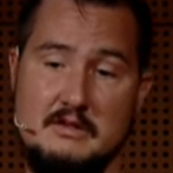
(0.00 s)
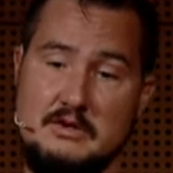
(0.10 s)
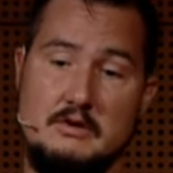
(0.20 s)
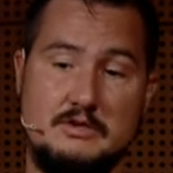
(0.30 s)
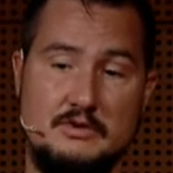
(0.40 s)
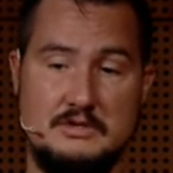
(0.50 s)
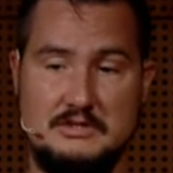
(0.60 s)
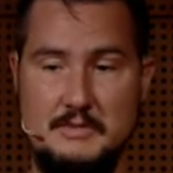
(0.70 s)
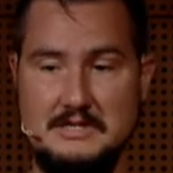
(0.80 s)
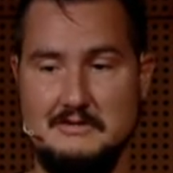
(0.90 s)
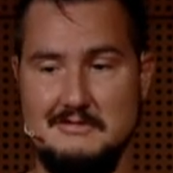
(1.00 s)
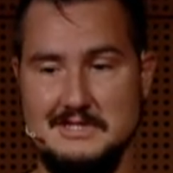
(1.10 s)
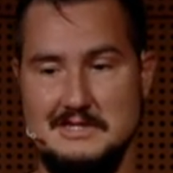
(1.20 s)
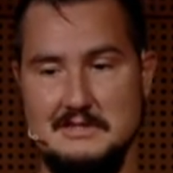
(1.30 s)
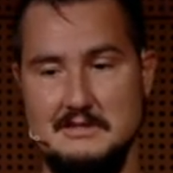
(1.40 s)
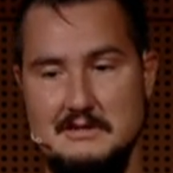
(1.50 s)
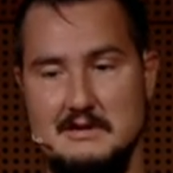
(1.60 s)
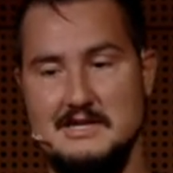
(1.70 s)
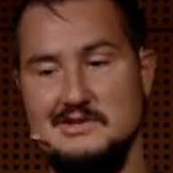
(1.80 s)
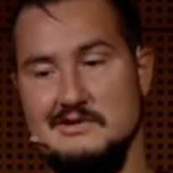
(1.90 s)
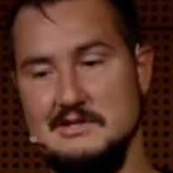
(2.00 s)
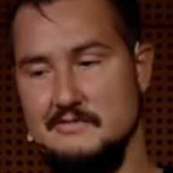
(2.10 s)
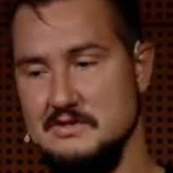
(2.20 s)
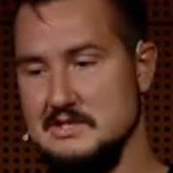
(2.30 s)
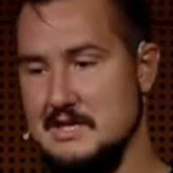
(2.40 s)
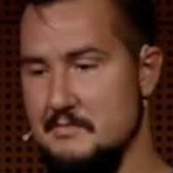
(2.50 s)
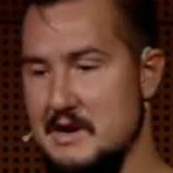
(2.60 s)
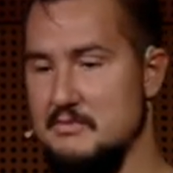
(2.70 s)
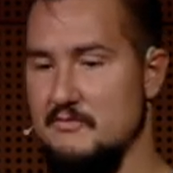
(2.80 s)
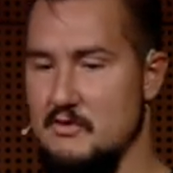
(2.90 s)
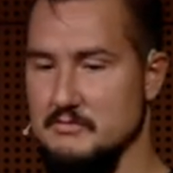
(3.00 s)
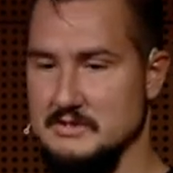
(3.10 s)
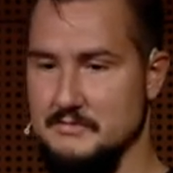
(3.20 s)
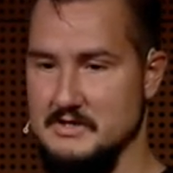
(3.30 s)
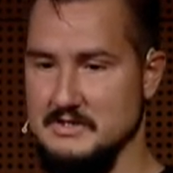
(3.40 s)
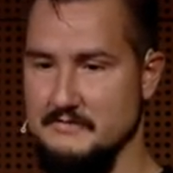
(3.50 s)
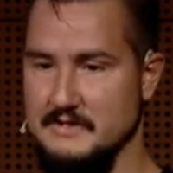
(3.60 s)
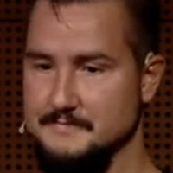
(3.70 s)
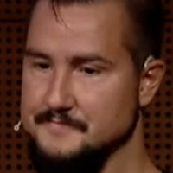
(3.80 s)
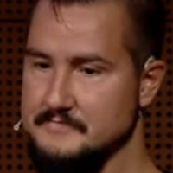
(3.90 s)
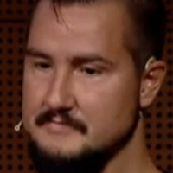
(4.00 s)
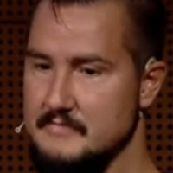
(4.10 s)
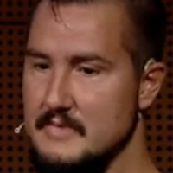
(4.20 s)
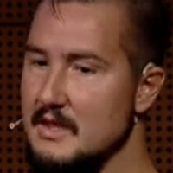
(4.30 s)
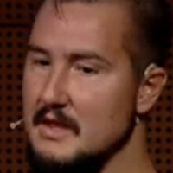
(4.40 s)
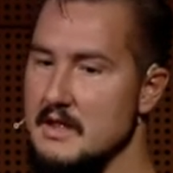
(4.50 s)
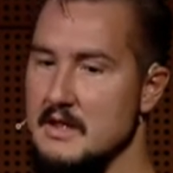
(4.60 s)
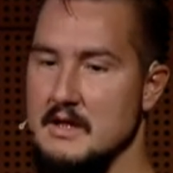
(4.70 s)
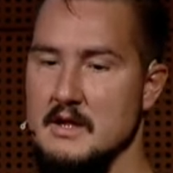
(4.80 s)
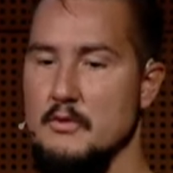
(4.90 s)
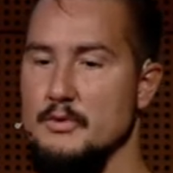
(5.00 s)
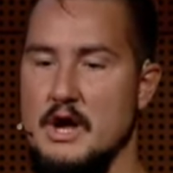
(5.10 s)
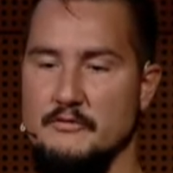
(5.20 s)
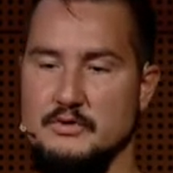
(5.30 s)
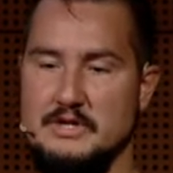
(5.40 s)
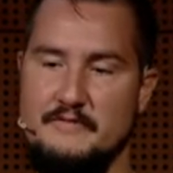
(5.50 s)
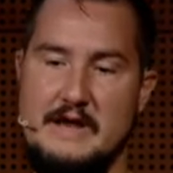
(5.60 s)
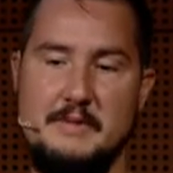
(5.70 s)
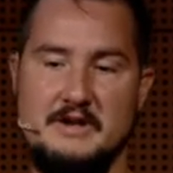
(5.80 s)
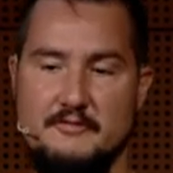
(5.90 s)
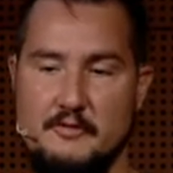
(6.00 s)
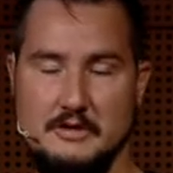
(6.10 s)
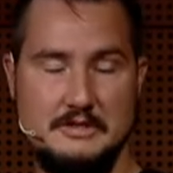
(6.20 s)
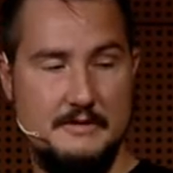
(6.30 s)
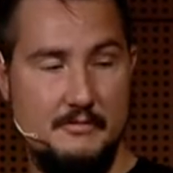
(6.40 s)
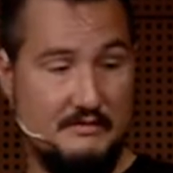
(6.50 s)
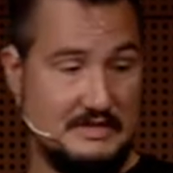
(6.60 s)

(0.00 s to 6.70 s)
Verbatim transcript: look into Unix domain sockets as an alternative to just get better performance and better safety. We now have UTF-8 by default. We have a